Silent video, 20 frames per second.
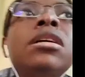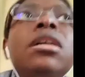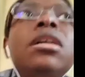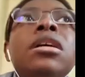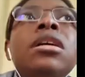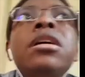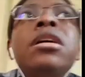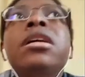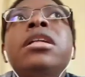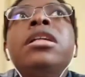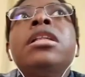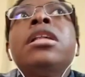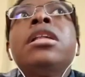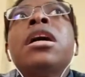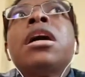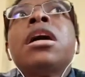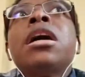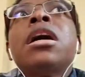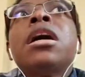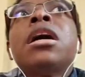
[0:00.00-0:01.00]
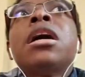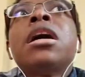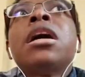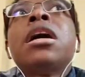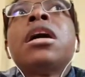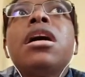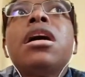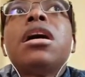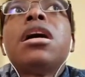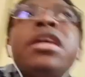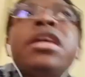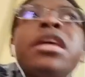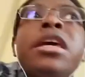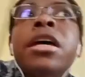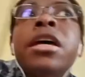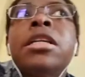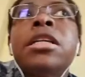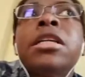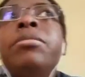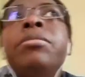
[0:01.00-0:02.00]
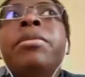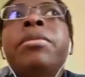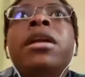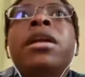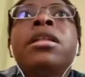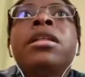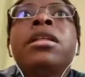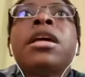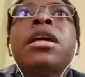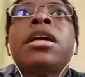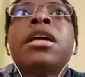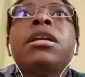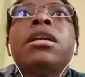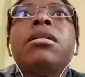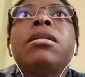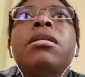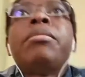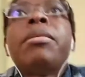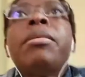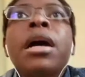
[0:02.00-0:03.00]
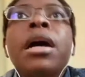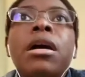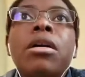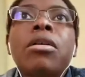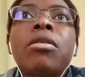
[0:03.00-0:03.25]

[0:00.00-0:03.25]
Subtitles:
that here it's better than back home.